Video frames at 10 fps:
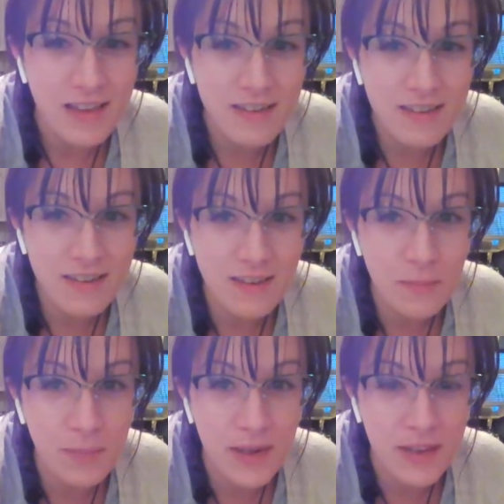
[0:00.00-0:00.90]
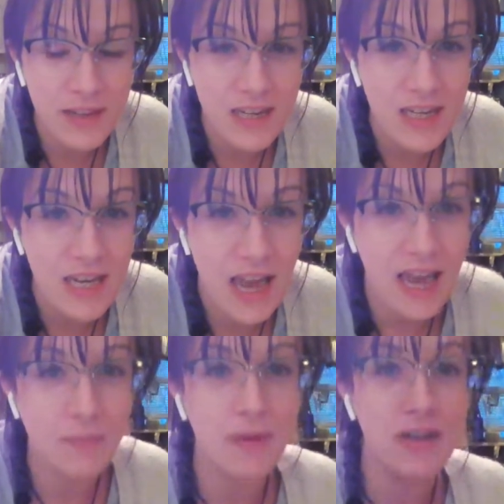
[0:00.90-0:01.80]
this is stability,
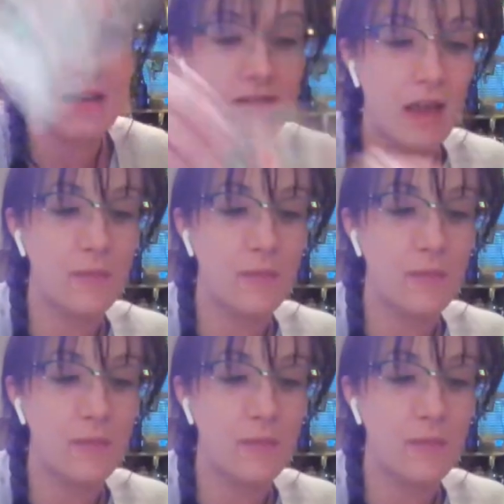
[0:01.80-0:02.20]
happiness.